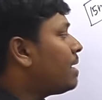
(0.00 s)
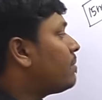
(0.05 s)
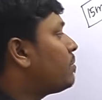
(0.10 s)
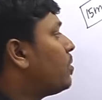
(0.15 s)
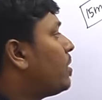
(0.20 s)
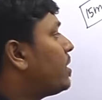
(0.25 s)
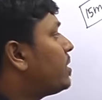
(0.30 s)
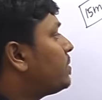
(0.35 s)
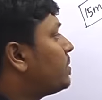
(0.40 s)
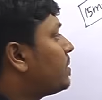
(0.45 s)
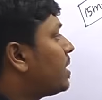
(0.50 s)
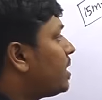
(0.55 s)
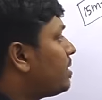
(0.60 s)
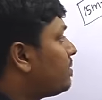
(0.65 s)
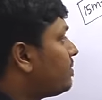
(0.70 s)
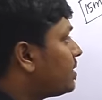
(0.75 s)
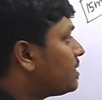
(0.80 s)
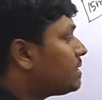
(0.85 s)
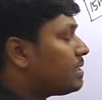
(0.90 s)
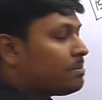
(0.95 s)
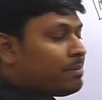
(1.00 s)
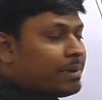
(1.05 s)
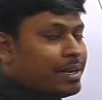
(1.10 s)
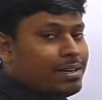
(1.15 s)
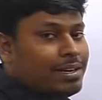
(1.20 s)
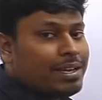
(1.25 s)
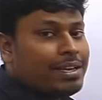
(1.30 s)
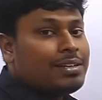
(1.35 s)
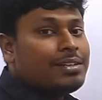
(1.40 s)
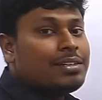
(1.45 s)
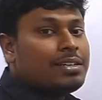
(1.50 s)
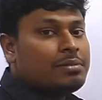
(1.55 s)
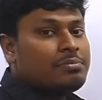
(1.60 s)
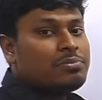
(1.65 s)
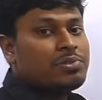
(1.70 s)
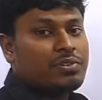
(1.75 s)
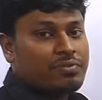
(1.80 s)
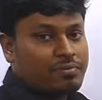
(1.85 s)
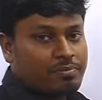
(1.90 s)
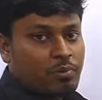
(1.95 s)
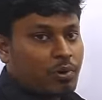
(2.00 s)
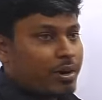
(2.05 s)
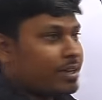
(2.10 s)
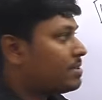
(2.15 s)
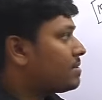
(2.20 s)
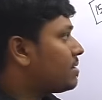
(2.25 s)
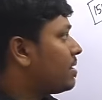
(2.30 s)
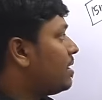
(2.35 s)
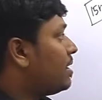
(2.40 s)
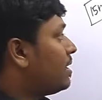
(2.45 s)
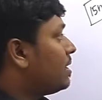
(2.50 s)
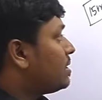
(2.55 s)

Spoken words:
I am going to convert the men in terms of boys.